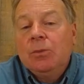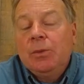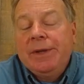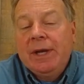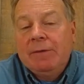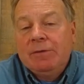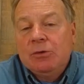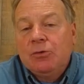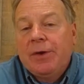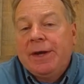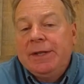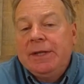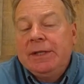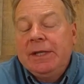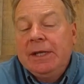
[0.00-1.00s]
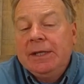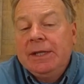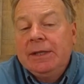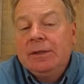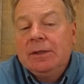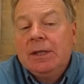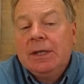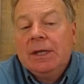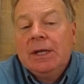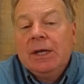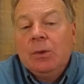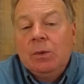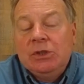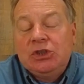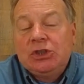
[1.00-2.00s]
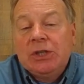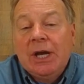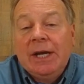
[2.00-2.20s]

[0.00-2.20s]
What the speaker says: We have the radiant heating, which